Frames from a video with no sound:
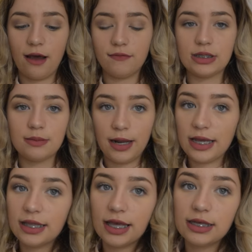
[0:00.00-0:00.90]
I've
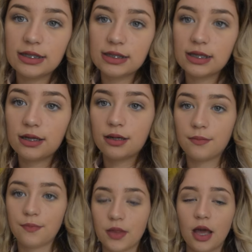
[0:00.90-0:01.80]
displayed this.
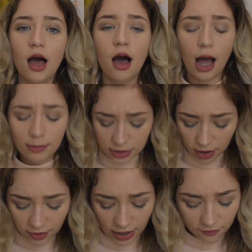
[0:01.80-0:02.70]
I'm so
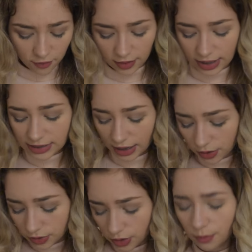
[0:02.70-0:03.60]
thankful for this. Thank
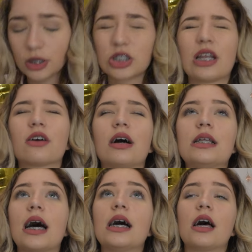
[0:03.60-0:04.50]
you so much, Nan and
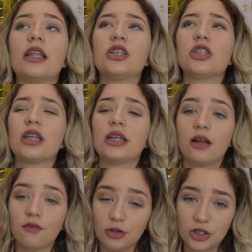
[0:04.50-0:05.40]
Grandad. I literally
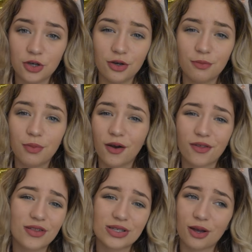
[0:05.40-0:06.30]
love you two
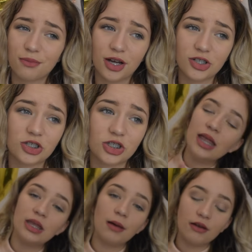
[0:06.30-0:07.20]
both so much.
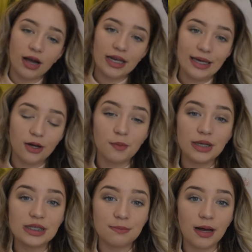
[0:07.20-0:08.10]
And then my granny got me
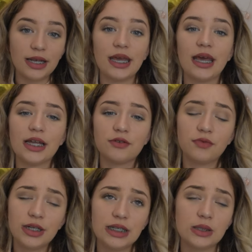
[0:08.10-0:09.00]
some money and a
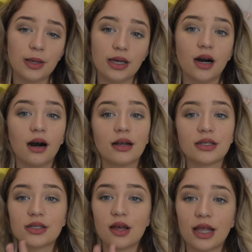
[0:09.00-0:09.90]
really sweet
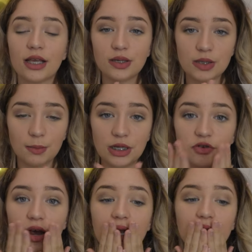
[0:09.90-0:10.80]
card. So thank you so much,
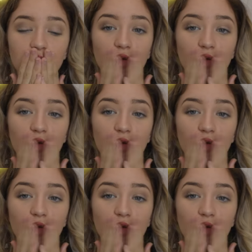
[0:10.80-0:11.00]
Granny.